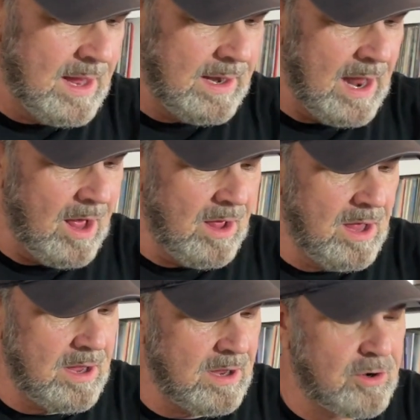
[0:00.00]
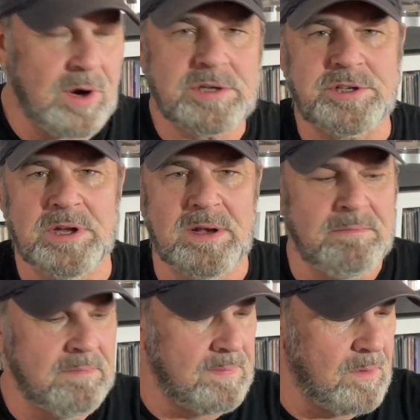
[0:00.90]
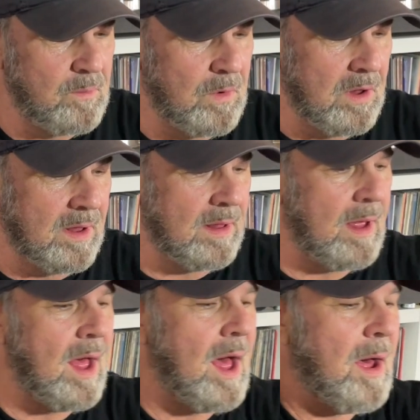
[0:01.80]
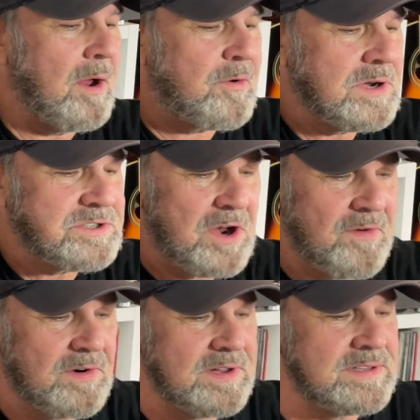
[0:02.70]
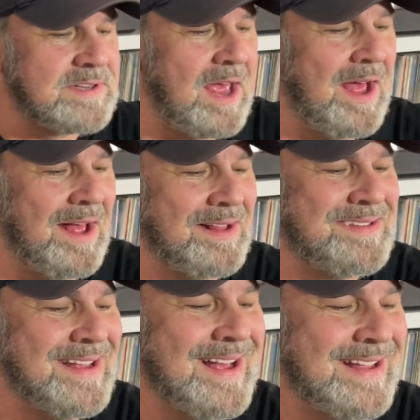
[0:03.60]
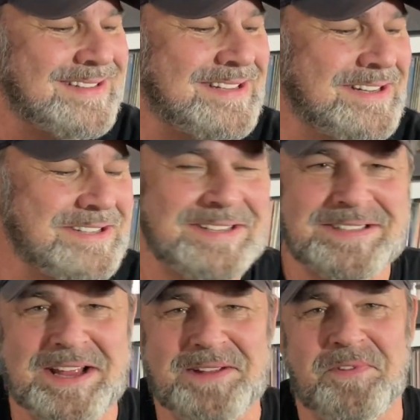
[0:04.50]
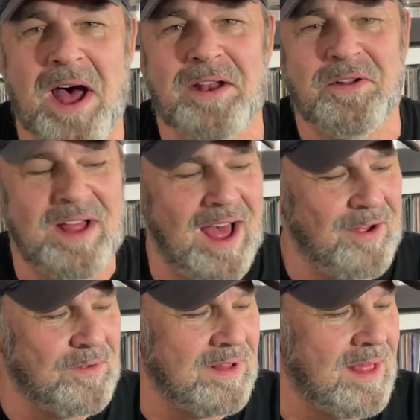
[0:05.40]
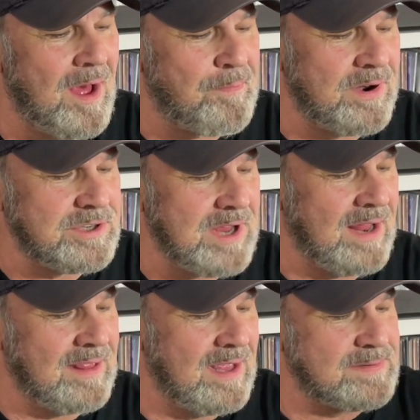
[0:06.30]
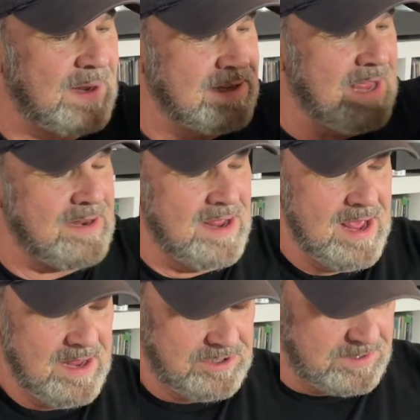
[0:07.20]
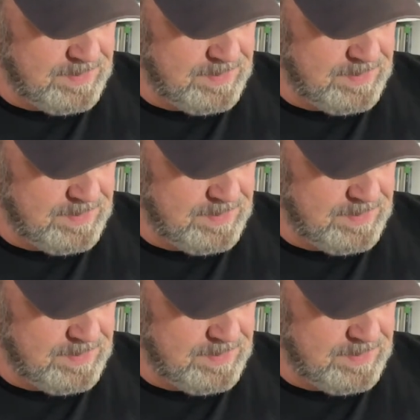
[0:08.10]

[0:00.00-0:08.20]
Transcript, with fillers: Now, Christian will uh, Christian over at CGC Vinyl Guy will appreciate this because I just